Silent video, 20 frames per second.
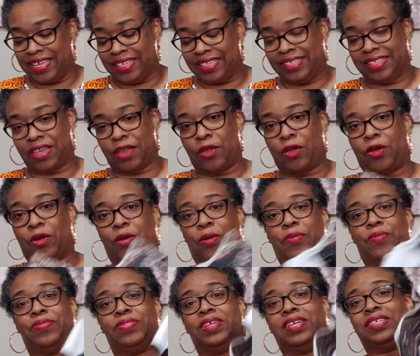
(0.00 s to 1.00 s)
So,
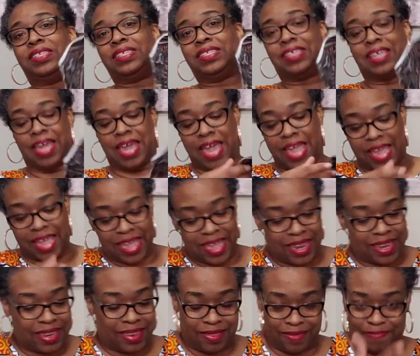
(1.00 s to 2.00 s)
this is cut
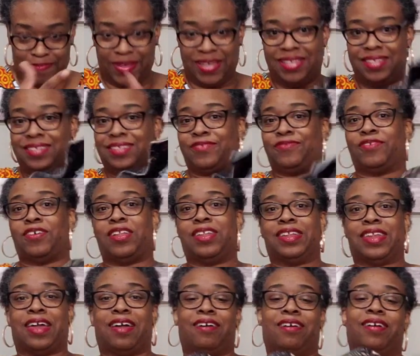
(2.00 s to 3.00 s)
and pieces are
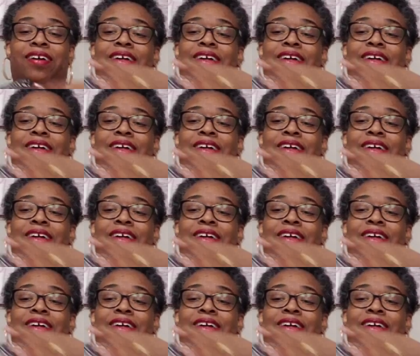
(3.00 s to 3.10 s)
falling out.